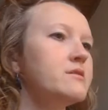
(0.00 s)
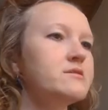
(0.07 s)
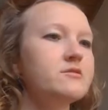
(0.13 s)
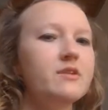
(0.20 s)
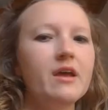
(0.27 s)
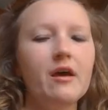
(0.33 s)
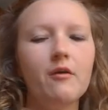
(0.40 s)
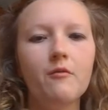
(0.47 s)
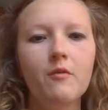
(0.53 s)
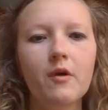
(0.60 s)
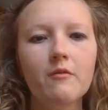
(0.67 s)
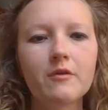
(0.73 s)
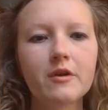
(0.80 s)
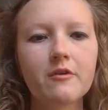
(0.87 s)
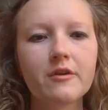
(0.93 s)
so now
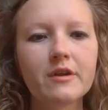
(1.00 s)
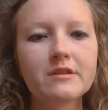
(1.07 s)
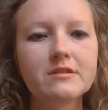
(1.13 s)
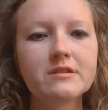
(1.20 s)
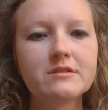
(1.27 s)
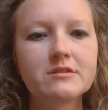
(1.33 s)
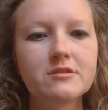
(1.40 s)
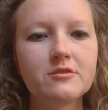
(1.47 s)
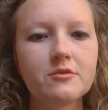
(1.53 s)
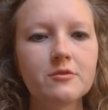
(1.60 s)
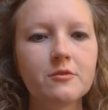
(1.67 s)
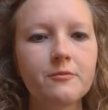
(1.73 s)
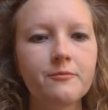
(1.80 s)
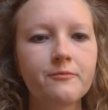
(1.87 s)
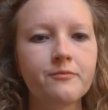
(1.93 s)
what we're going to
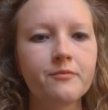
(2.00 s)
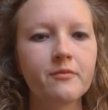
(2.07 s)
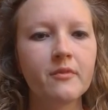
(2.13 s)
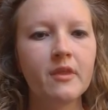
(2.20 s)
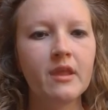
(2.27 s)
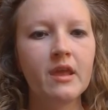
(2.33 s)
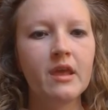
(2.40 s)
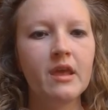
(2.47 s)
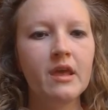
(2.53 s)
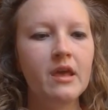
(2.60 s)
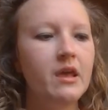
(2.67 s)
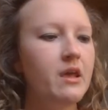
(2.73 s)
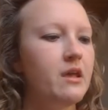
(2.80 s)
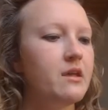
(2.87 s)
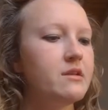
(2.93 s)
do
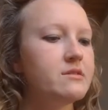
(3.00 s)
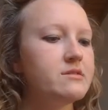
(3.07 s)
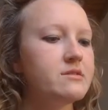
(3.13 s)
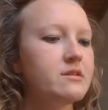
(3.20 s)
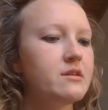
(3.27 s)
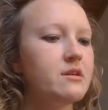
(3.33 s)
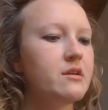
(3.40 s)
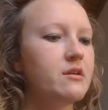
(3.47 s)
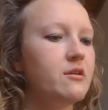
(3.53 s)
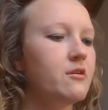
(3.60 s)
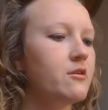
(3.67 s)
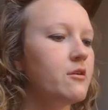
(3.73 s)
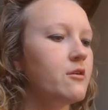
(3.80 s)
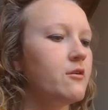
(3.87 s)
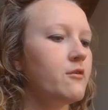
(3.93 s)
is
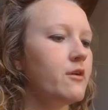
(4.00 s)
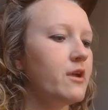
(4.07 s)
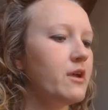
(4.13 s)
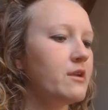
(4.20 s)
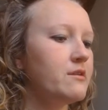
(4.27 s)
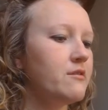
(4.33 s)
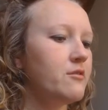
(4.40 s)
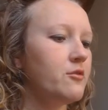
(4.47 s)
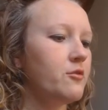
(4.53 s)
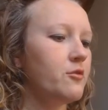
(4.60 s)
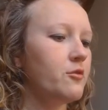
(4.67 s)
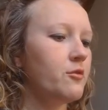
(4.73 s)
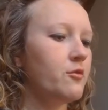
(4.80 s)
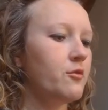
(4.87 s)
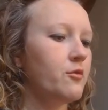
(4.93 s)
you're going
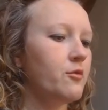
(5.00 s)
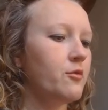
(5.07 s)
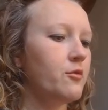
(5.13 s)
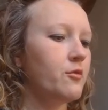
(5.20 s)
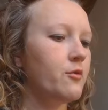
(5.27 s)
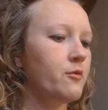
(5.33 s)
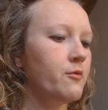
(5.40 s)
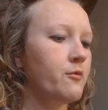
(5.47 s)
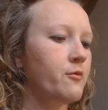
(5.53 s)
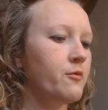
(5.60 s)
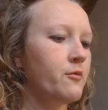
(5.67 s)
to